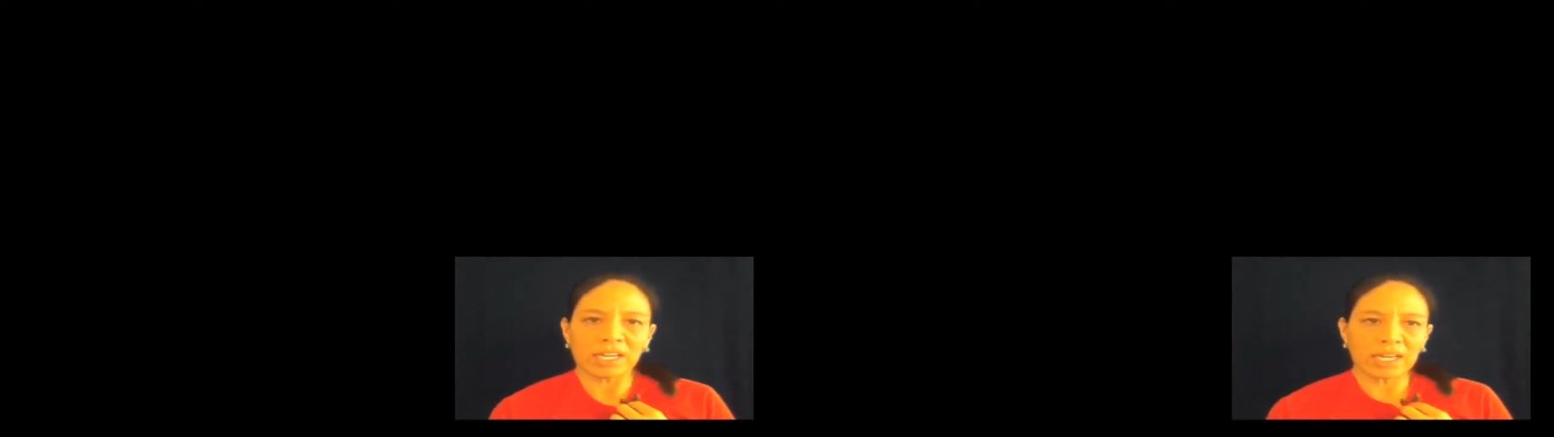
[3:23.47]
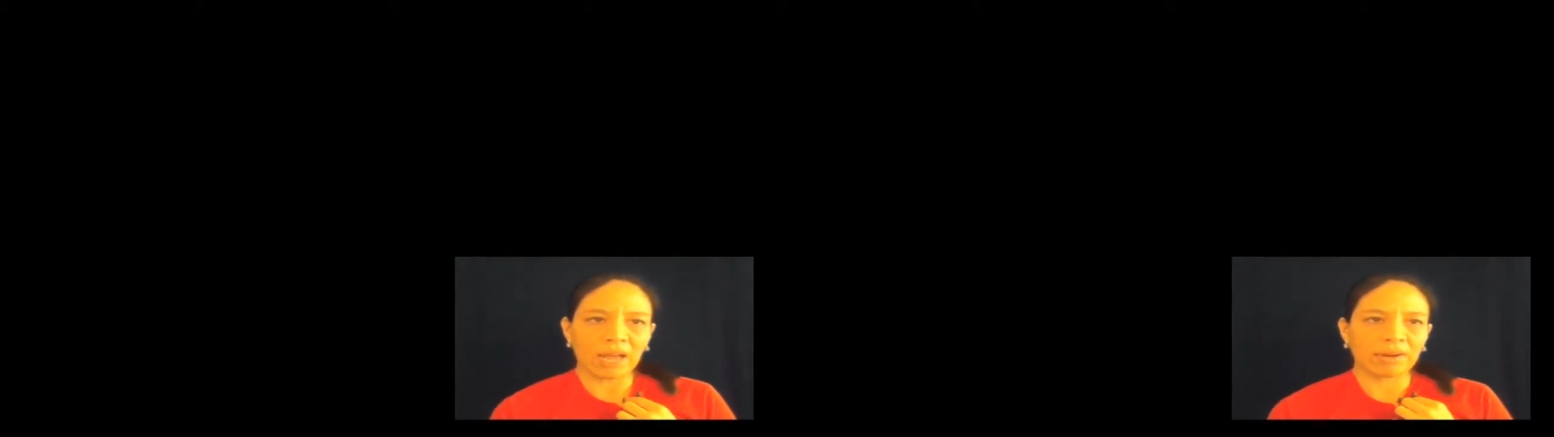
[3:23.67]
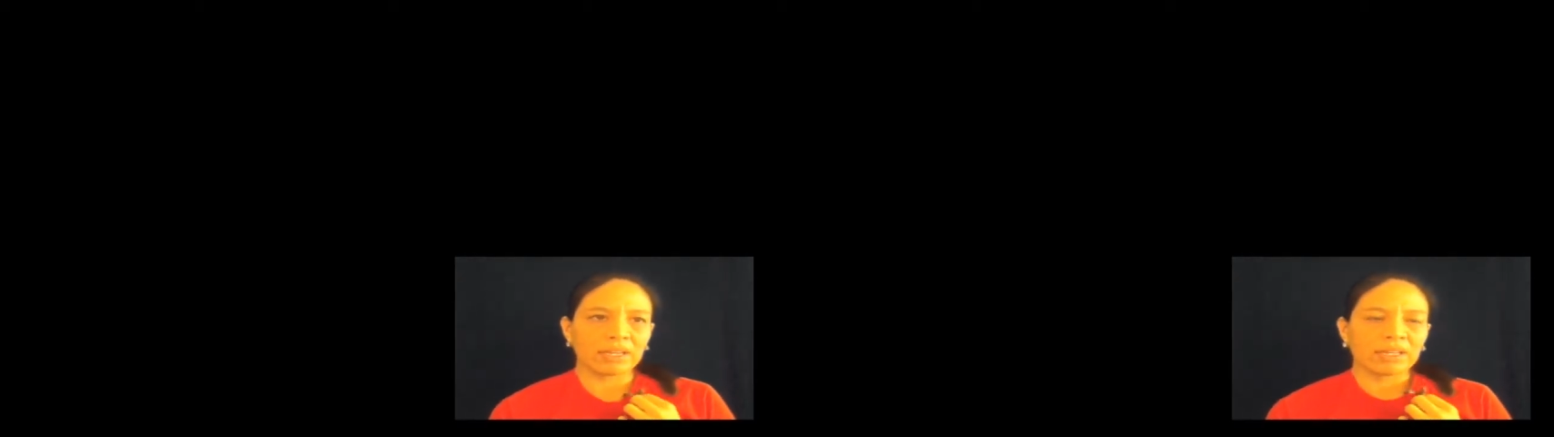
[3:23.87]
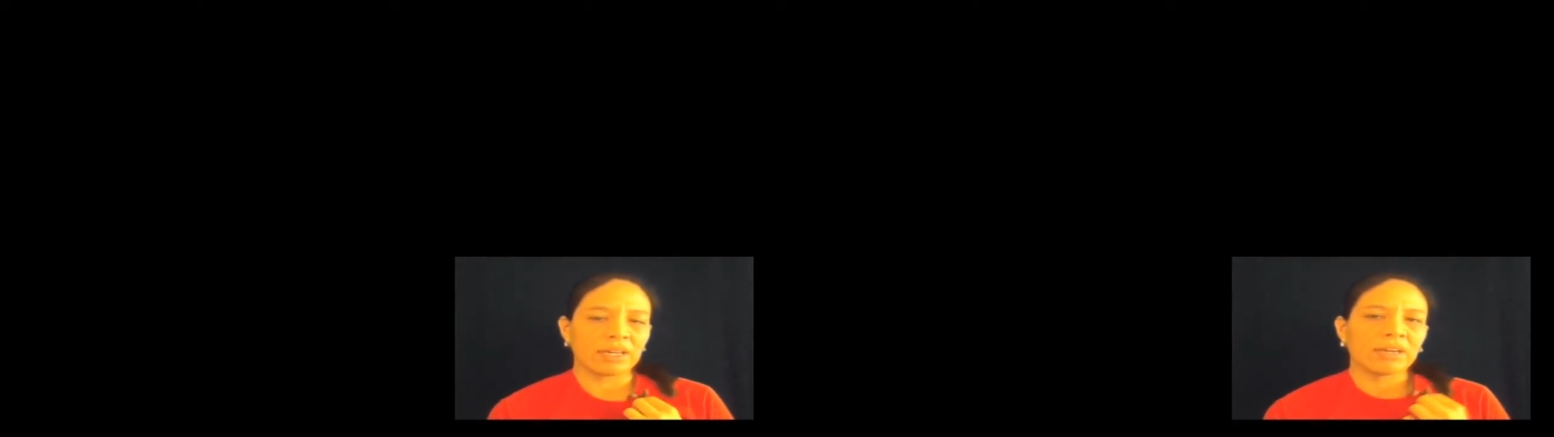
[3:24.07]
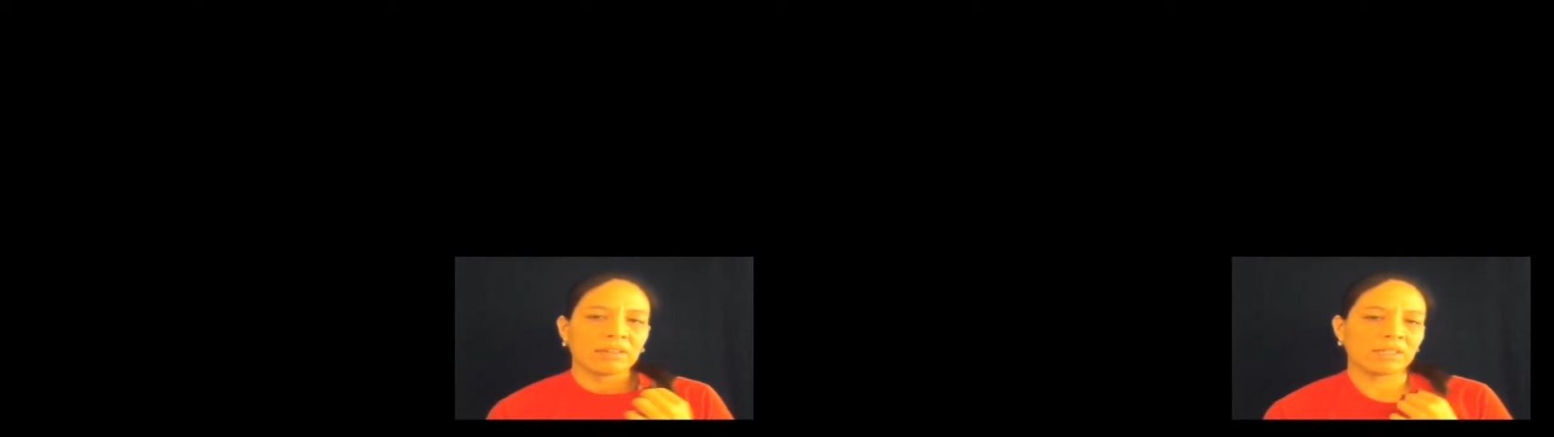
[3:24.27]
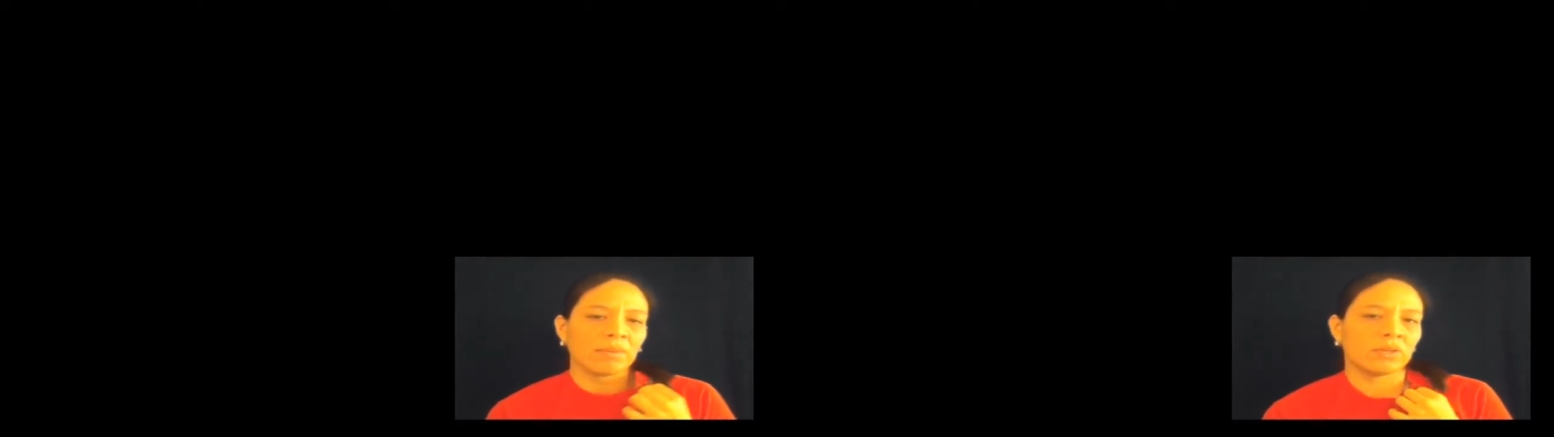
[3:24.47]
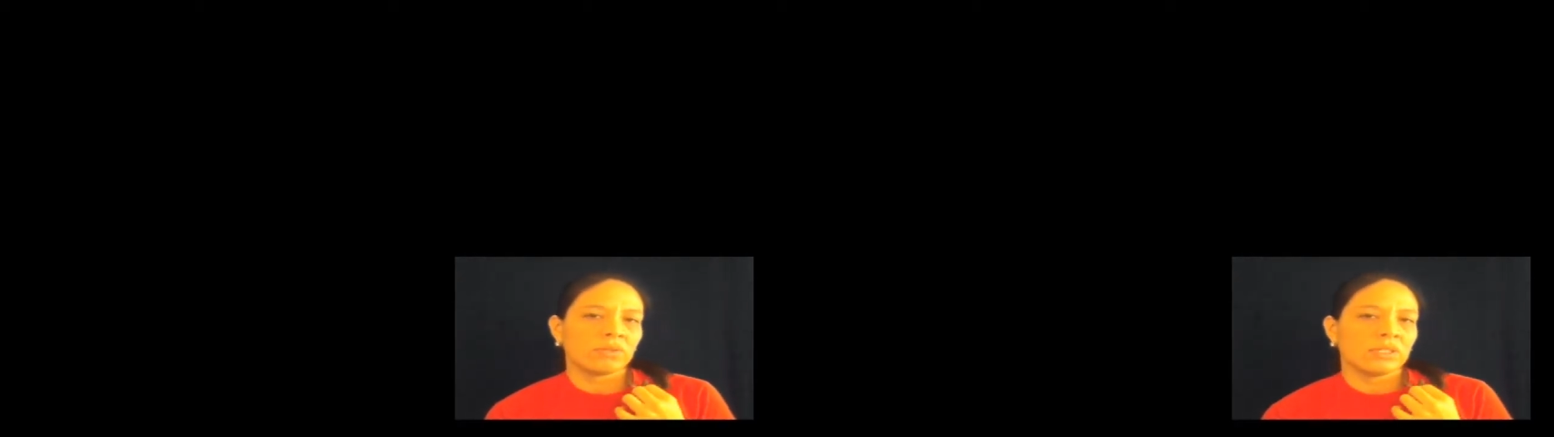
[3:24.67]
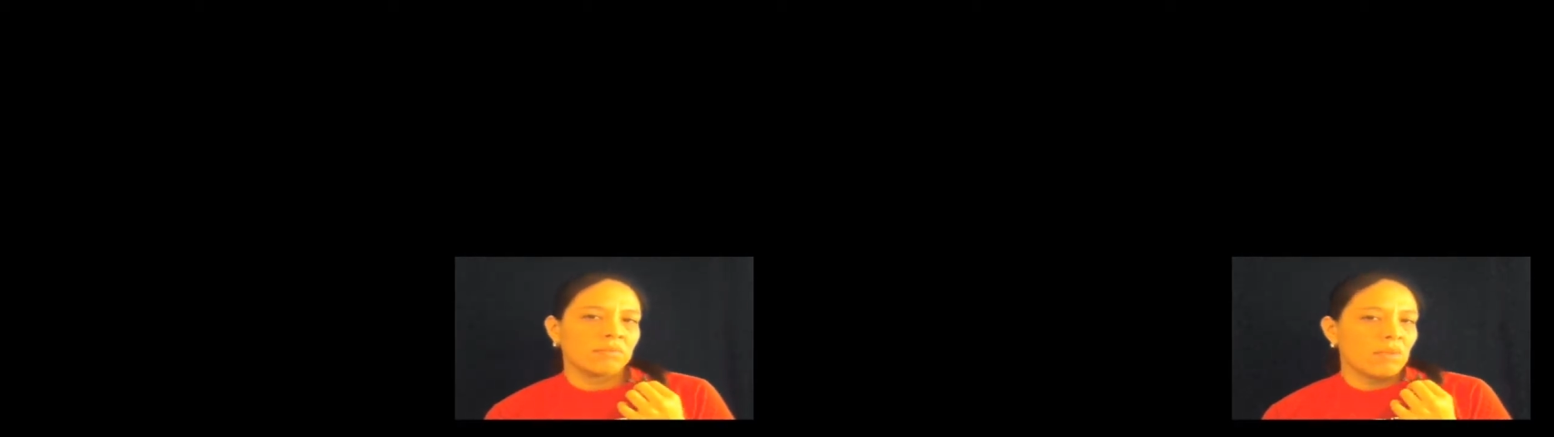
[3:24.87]
loud and clear? Because I'm
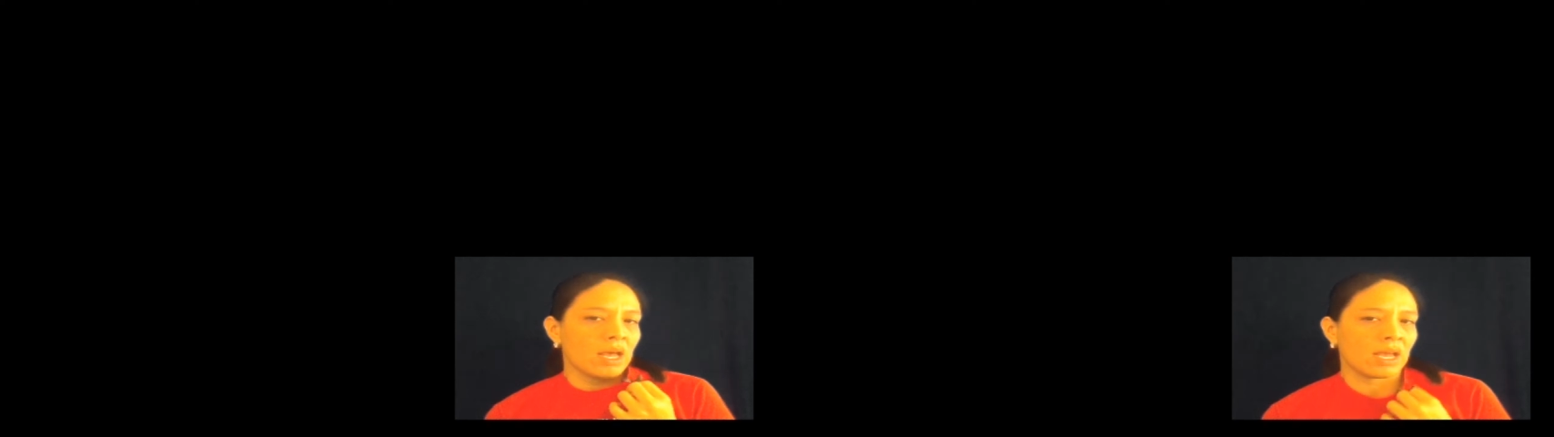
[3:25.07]
using